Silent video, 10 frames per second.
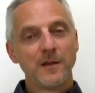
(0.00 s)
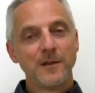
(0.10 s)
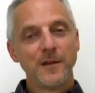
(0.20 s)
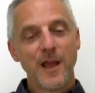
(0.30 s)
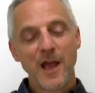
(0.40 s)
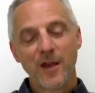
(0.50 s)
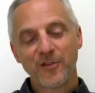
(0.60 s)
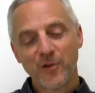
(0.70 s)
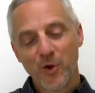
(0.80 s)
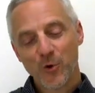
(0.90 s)
Yeah,
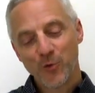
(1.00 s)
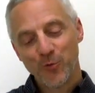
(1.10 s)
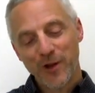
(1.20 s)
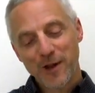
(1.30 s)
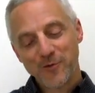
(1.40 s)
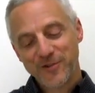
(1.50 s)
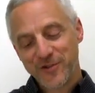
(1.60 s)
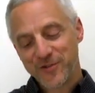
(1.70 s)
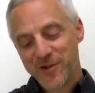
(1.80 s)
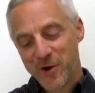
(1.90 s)
so when I was
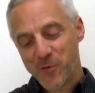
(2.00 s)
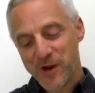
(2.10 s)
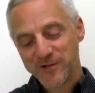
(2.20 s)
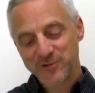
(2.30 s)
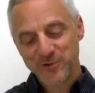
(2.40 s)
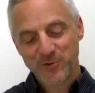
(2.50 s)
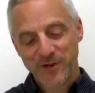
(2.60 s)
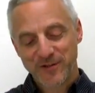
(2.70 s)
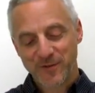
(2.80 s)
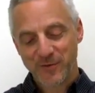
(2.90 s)
in chiropractic school
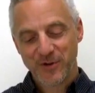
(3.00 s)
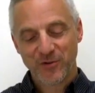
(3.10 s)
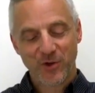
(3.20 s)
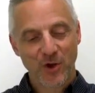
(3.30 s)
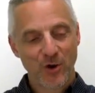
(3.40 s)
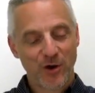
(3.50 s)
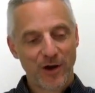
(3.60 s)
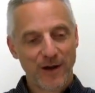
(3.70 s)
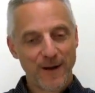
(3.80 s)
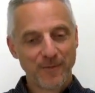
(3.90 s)
20-something years ago,
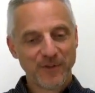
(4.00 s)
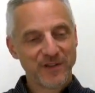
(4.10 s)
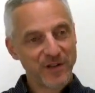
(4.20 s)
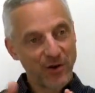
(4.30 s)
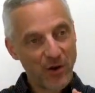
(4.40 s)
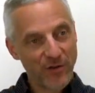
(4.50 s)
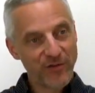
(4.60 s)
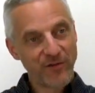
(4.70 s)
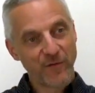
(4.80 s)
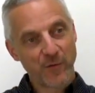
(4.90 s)
listening to all
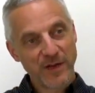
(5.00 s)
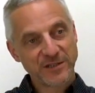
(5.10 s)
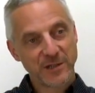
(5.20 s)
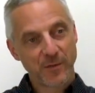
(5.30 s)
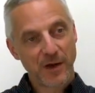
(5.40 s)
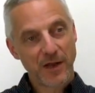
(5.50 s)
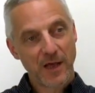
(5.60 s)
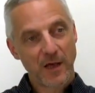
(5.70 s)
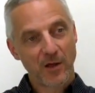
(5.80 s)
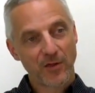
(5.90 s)
this information about
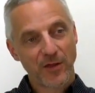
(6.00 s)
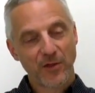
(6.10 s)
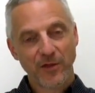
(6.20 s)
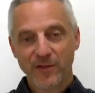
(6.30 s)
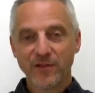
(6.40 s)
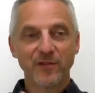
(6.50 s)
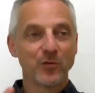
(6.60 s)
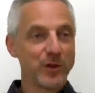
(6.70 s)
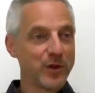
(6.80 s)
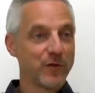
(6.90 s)
health, I thought this is
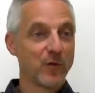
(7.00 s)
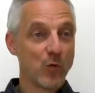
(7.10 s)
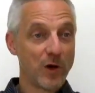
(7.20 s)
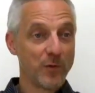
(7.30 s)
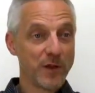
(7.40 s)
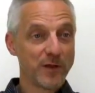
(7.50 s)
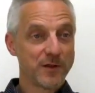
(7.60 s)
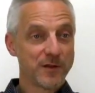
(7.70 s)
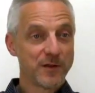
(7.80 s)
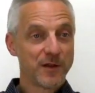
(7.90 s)
really overwhelming.
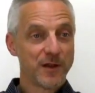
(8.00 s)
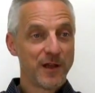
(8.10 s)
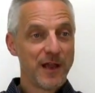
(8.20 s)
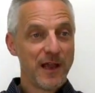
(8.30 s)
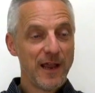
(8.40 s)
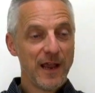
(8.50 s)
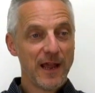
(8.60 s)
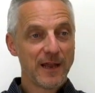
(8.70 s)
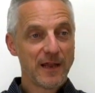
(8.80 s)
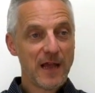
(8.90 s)

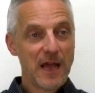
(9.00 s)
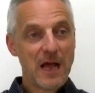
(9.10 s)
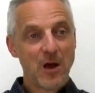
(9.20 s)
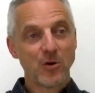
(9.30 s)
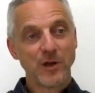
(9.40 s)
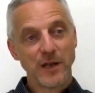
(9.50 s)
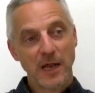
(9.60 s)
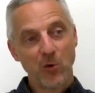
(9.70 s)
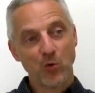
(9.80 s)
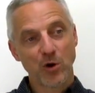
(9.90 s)
And how can
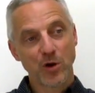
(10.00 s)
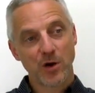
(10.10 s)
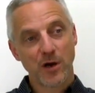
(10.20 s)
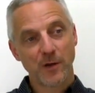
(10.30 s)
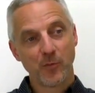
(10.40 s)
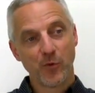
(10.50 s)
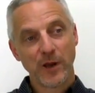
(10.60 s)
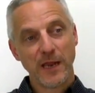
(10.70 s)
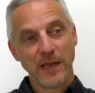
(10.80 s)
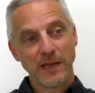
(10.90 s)
I work on
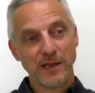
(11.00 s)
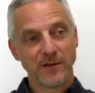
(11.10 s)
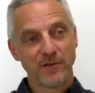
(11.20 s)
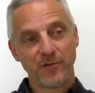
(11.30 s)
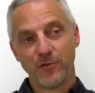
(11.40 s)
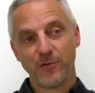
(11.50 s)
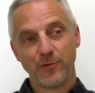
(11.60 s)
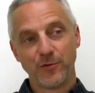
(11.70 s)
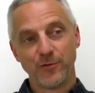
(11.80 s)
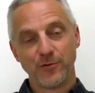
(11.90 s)
bringing it
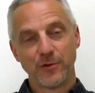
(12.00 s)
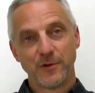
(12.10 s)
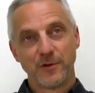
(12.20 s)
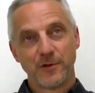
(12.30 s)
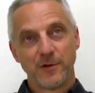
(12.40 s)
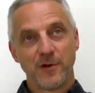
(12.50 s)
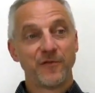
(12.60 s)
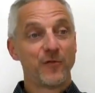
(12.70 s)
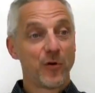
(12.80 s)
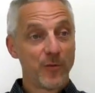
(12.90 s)
to a
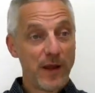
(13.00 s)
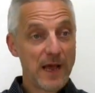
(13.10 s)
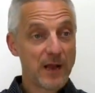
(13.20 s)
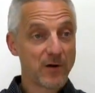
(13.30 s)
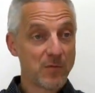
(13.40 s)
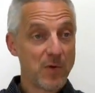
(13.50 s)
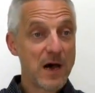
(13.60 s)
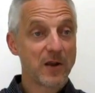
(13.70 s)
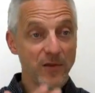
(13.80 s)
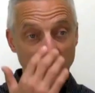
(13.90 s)
format or a
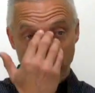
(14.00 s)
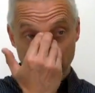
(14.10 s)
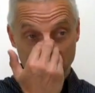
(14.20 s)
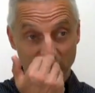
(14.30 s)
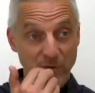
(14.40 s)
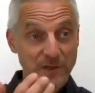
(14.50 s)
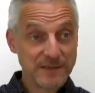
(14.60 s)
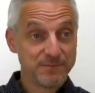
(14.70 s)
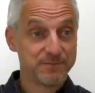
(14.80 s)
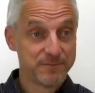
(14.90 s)
model that is really